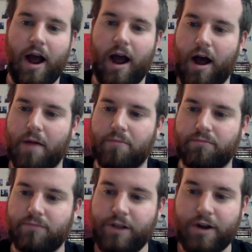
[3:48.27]

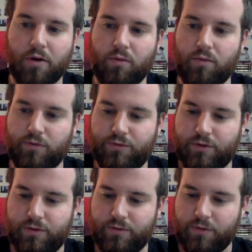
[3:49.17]

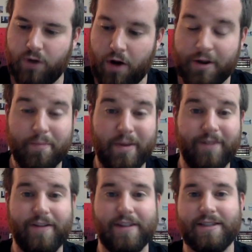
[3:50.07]
are there
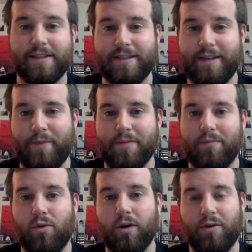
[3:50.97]
benefits to sleeping more,